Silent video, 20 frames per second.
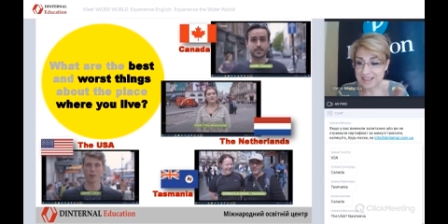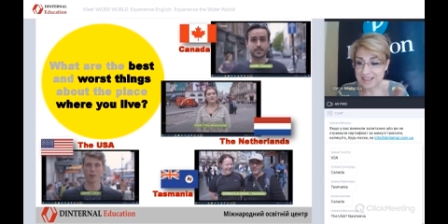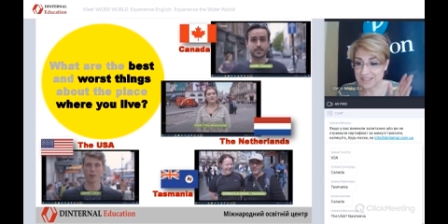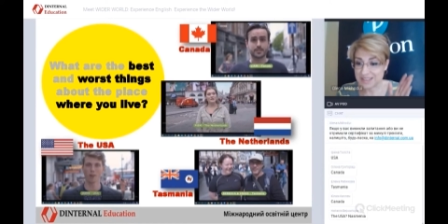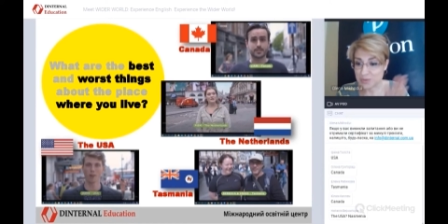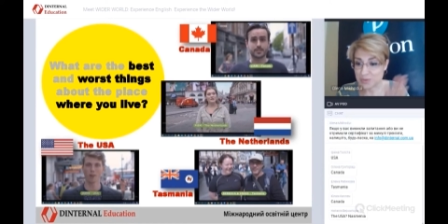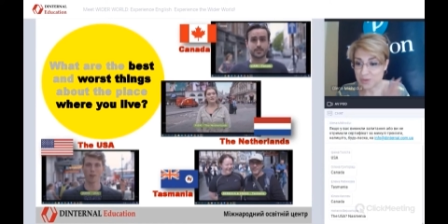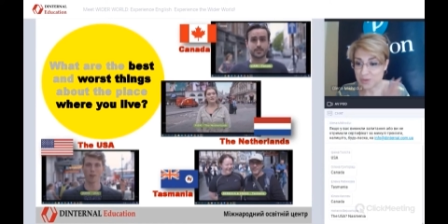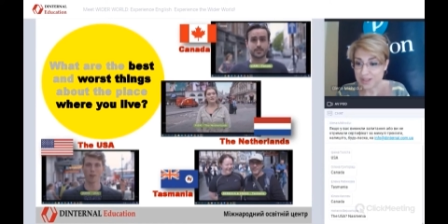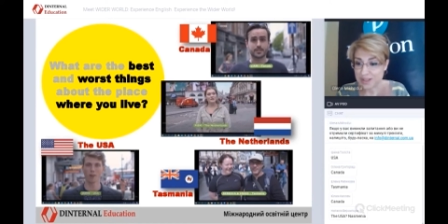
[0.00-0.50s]

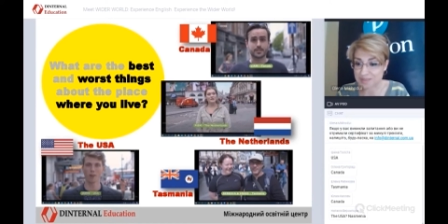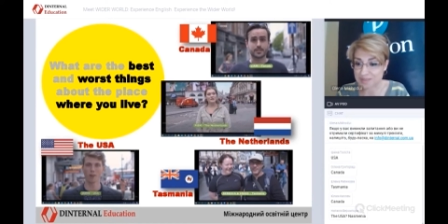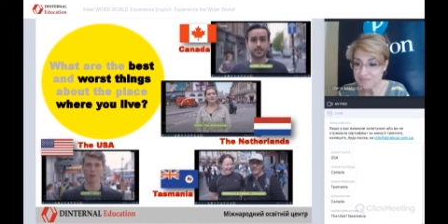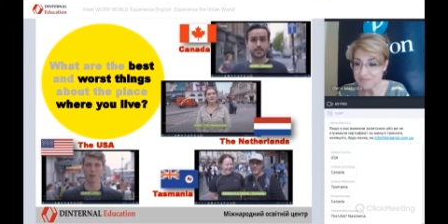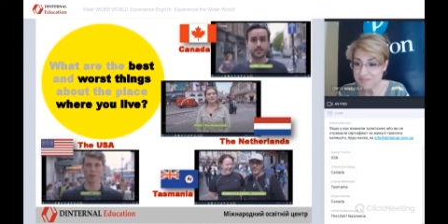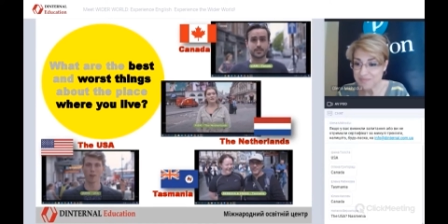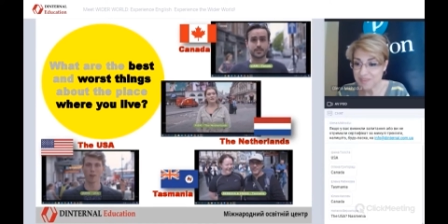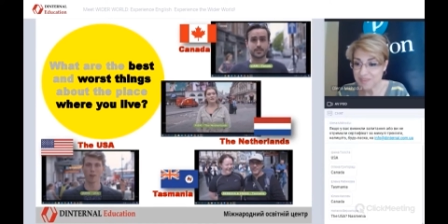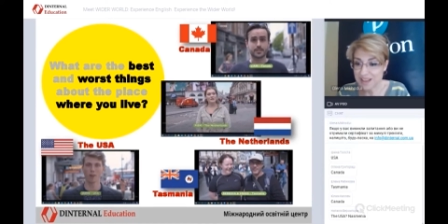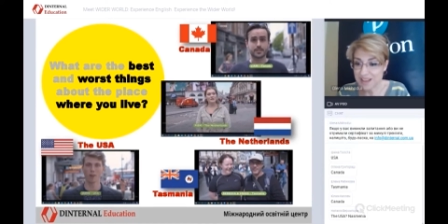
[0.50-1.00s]
And
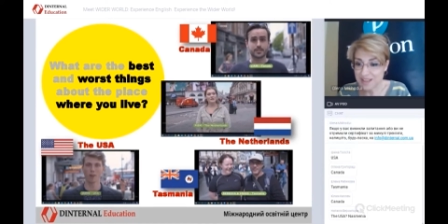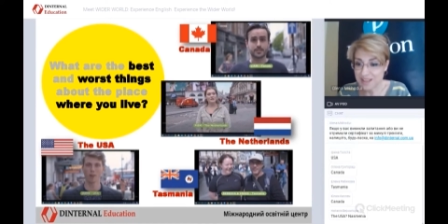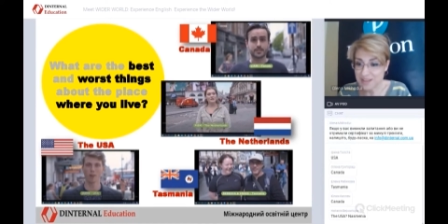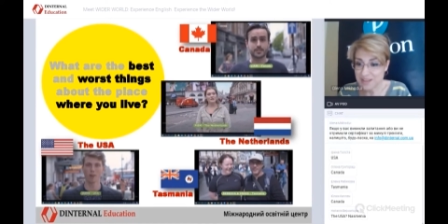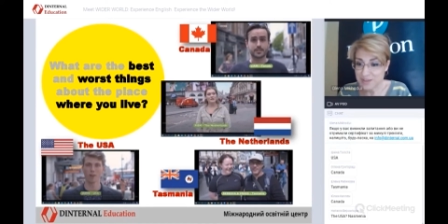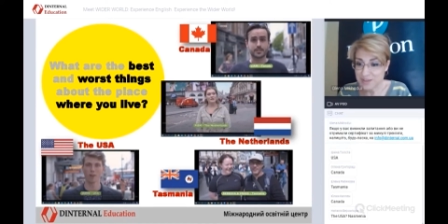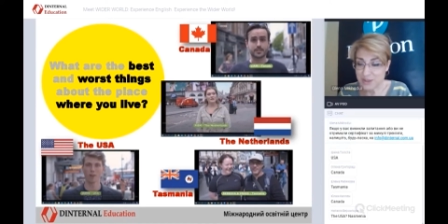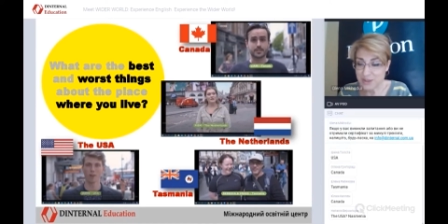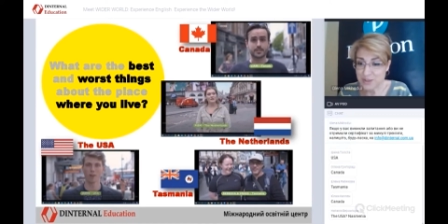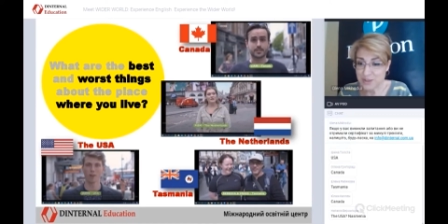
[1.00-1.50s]
well,
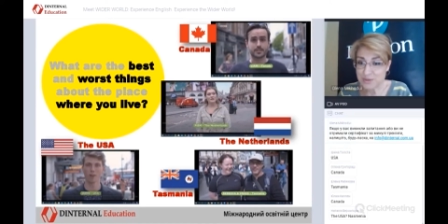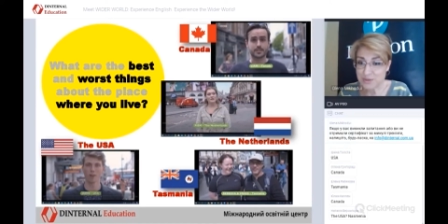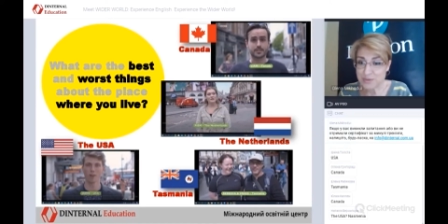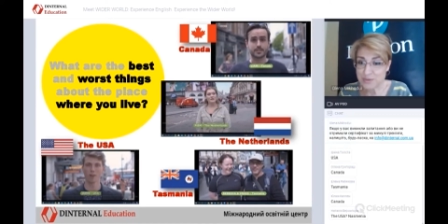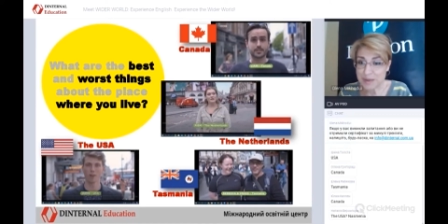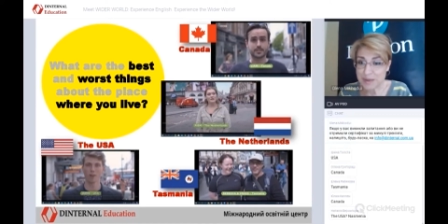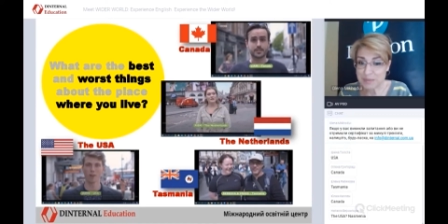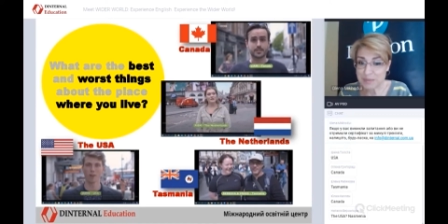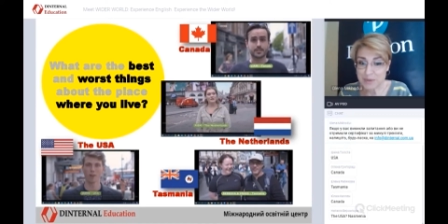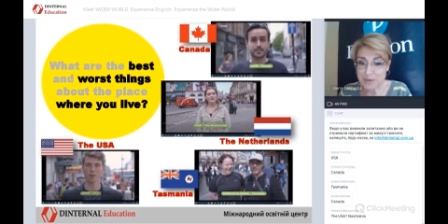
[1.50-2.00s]
do you
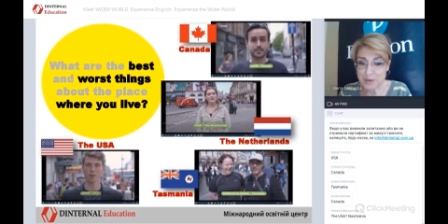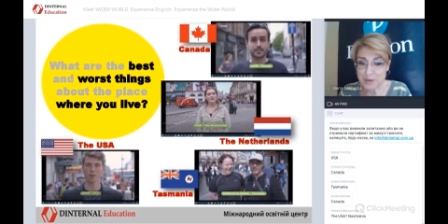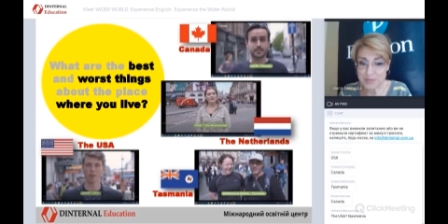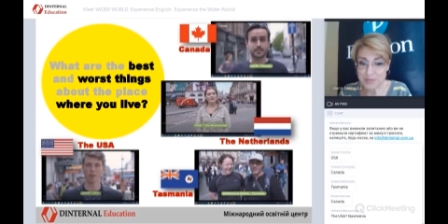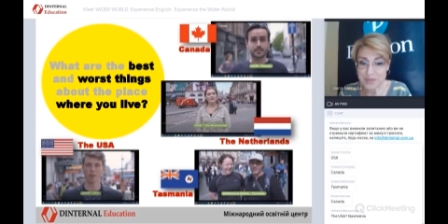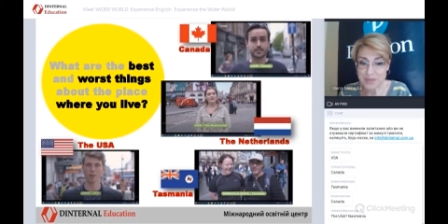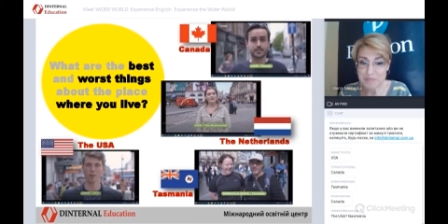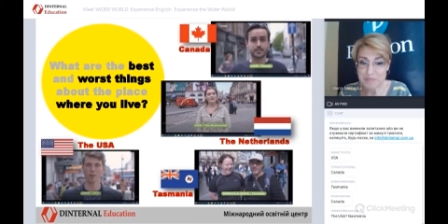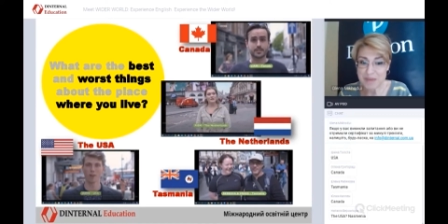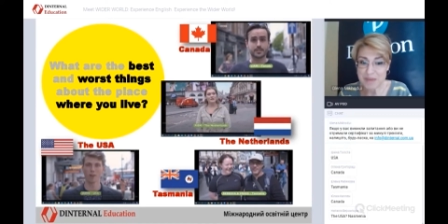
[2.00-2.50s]
remember
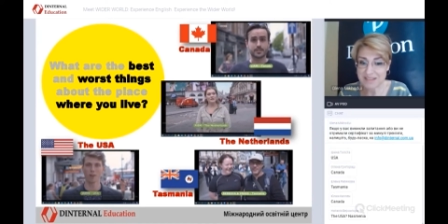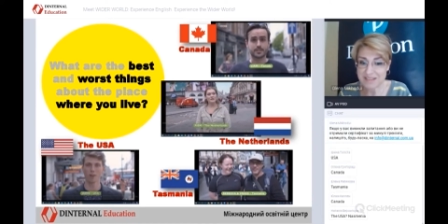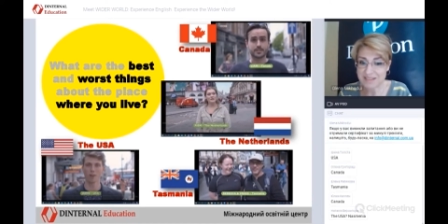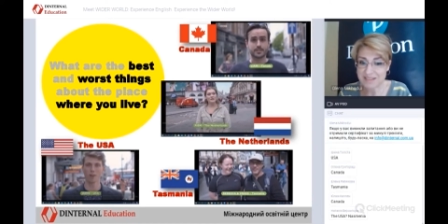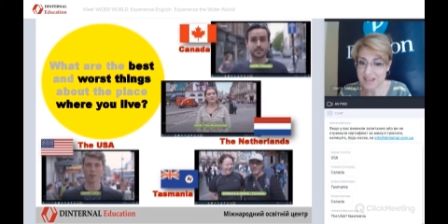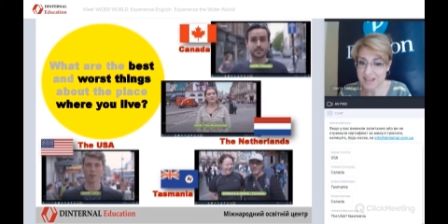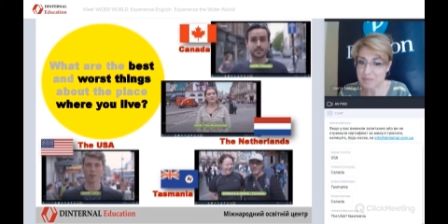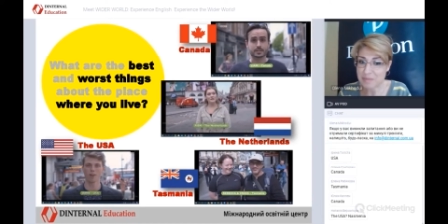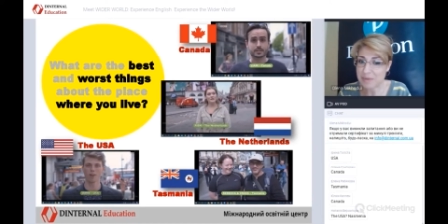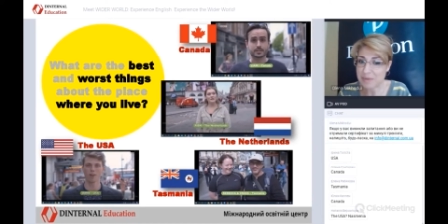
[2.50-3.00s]
the
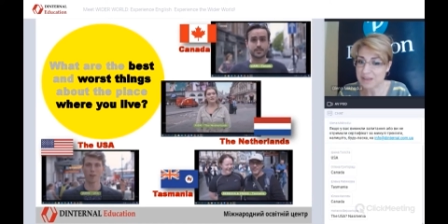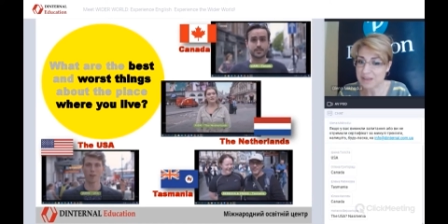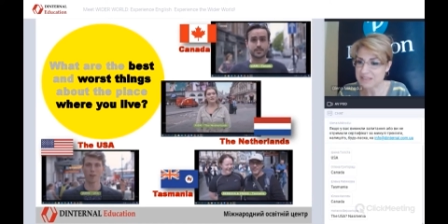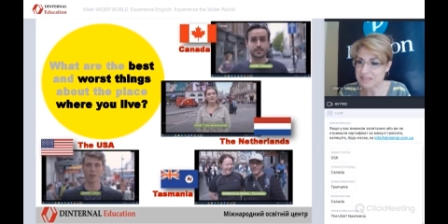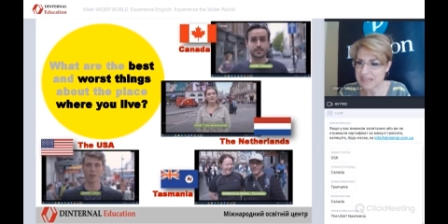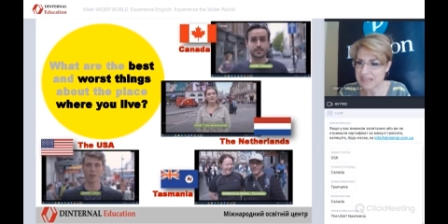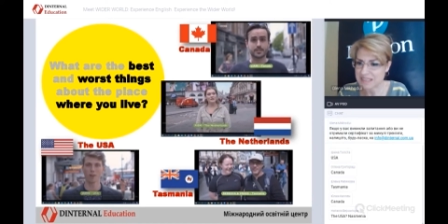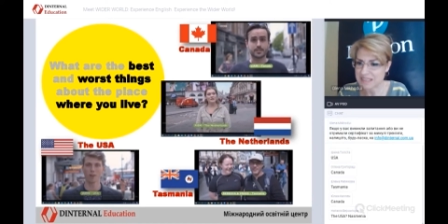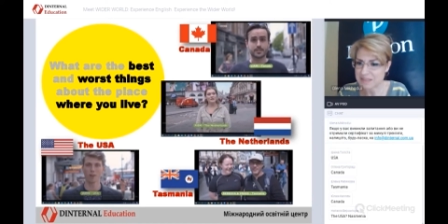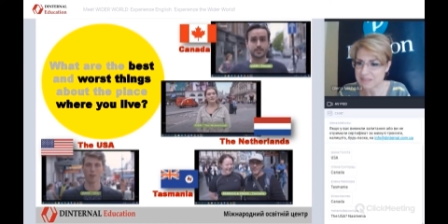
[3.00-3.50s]
best thing
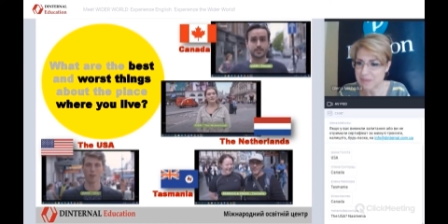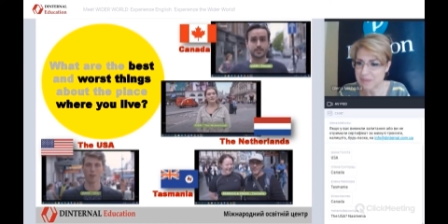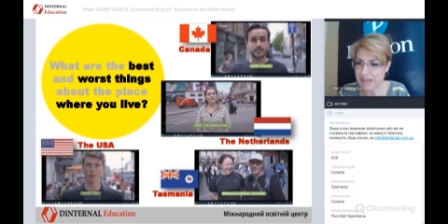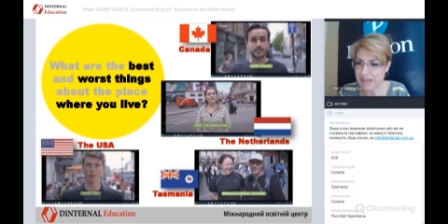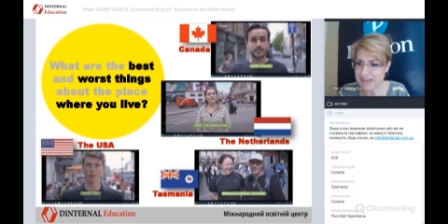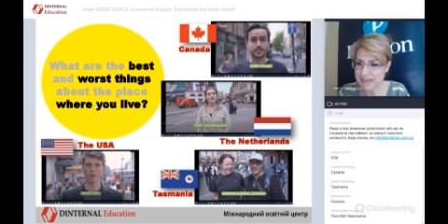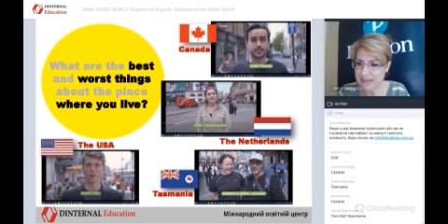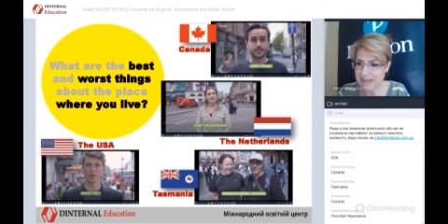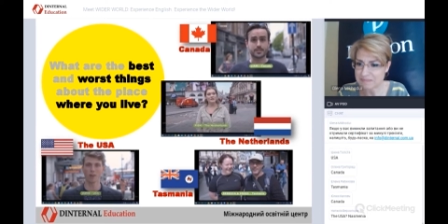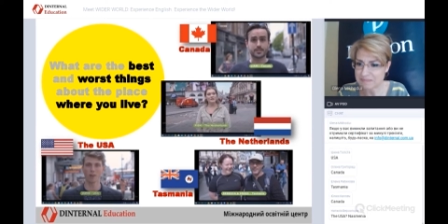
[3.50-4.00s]
about
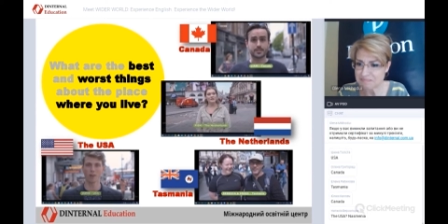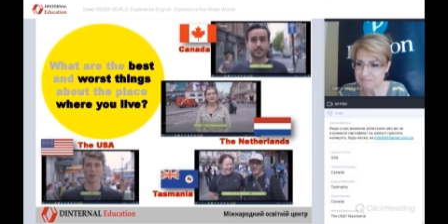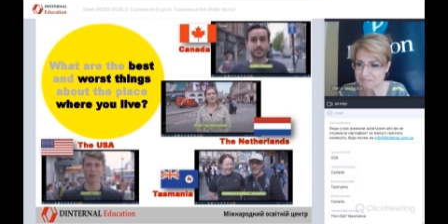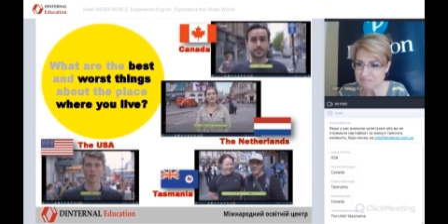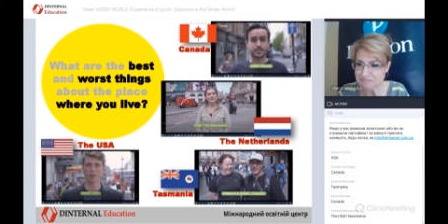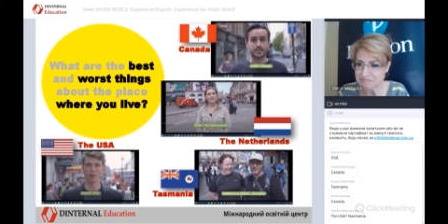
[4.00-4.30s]
Tasmania,